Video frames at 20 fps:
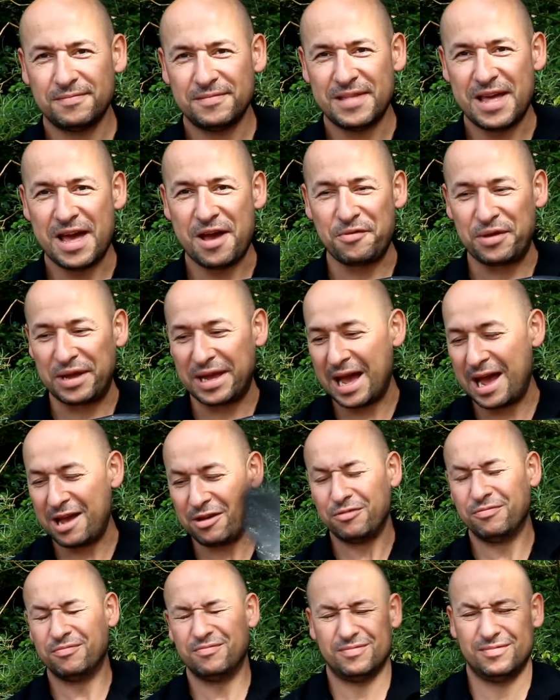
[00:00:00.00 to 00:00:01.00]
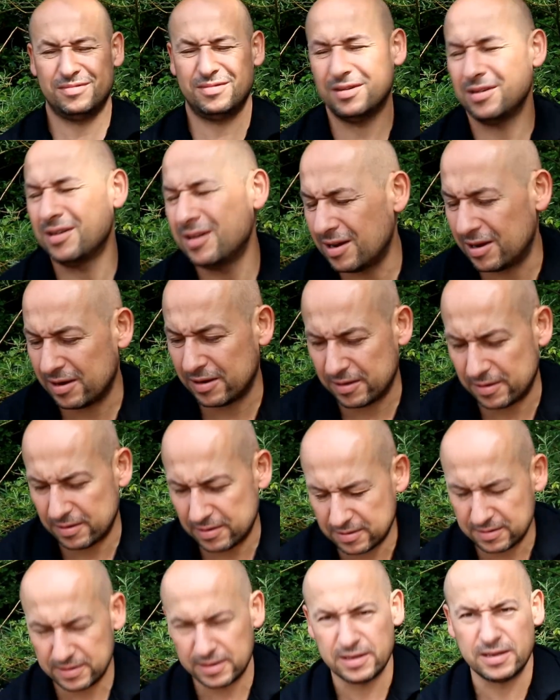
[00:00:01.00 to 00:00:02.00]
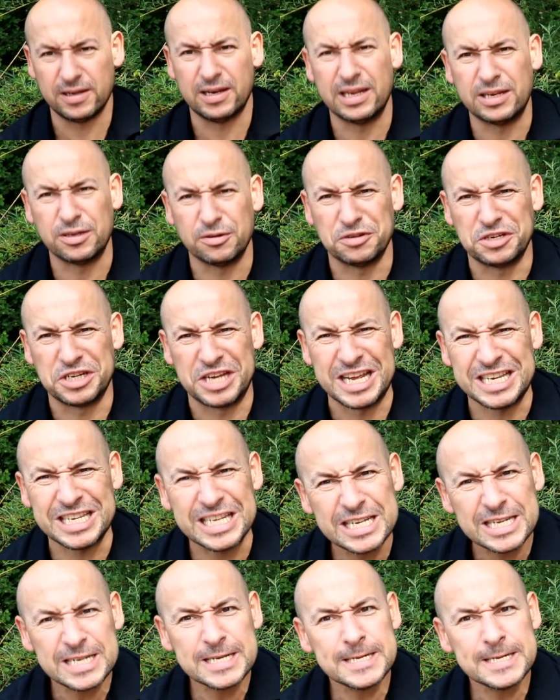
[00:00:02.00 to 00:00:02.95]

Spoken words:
There we go. Oh, you little shit.